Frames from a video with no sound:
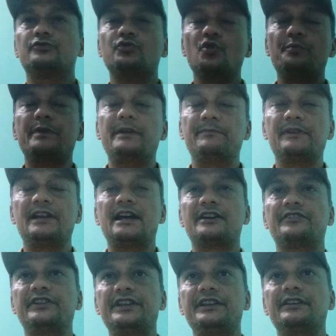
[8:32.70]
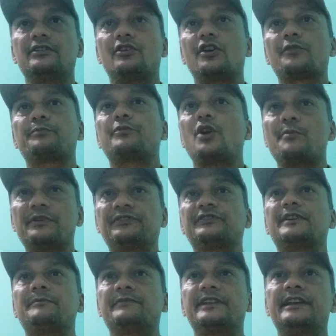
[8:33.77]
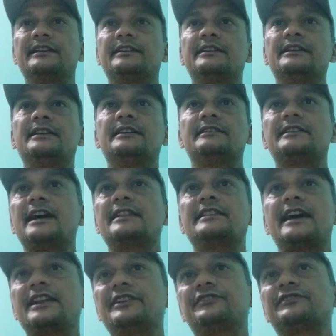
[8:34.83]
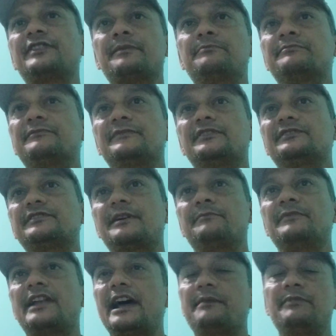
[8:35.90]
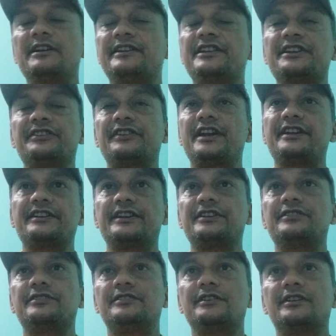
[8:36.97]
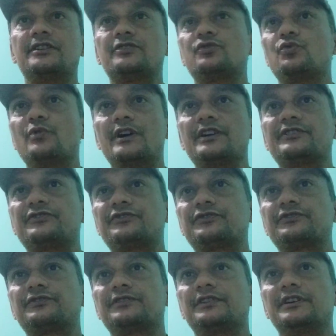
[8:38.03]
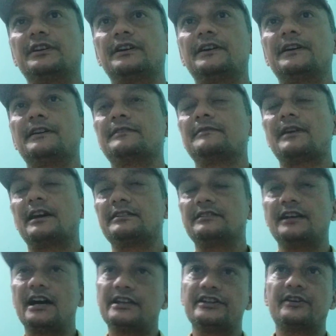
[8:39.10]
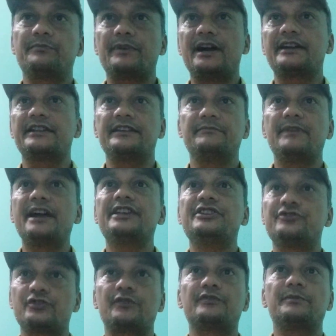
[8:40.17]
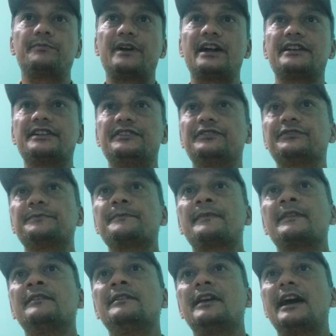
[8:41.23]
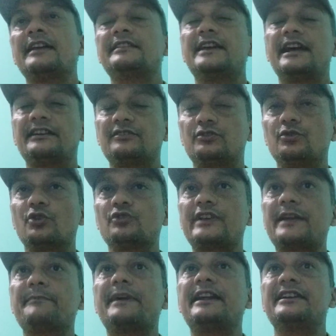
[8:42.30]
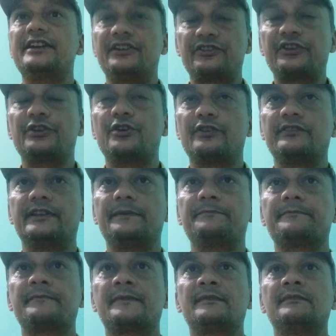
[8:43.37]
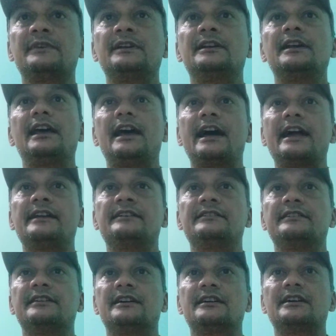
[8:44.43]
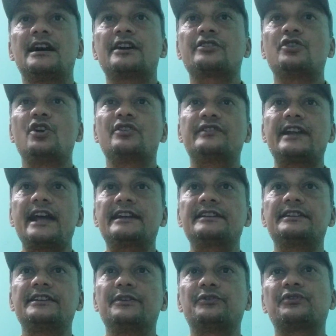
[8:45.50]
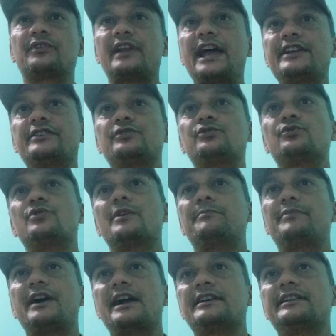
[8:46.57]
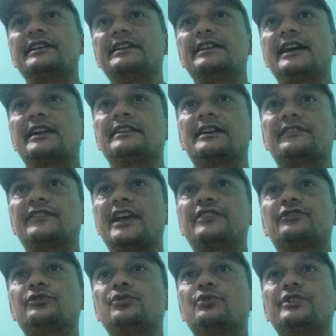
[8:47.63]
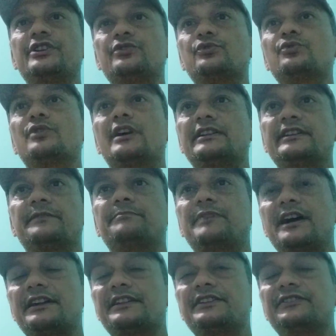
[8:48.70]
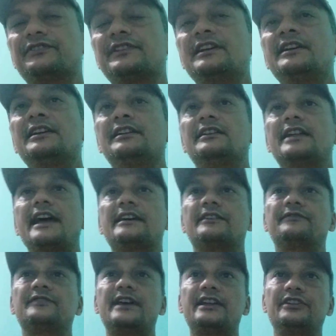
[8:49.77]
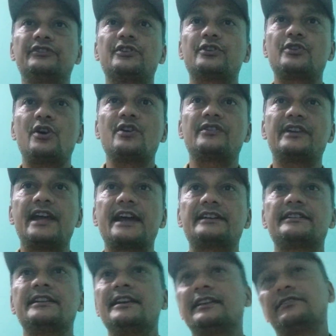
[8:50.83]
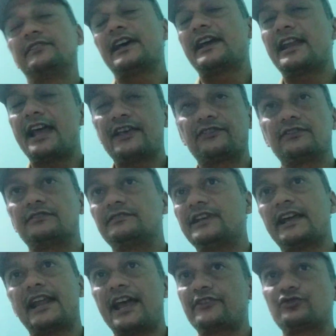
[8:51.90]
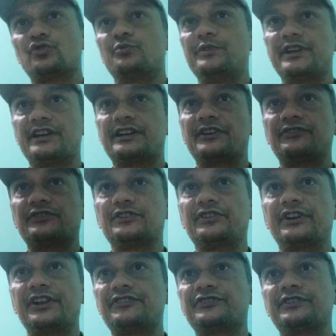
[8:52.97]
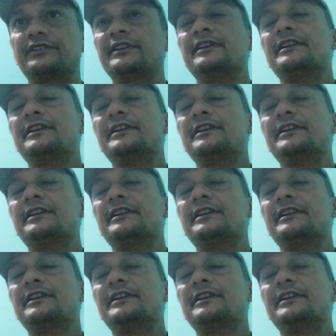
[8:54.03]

two people agree or promise something, then there is some liability created towards the other party by each of the parties, and that those are mandatory on them. And a contract gives right to a party and assigns duty to other parties. Like if there is a contract, there has to be a consideration,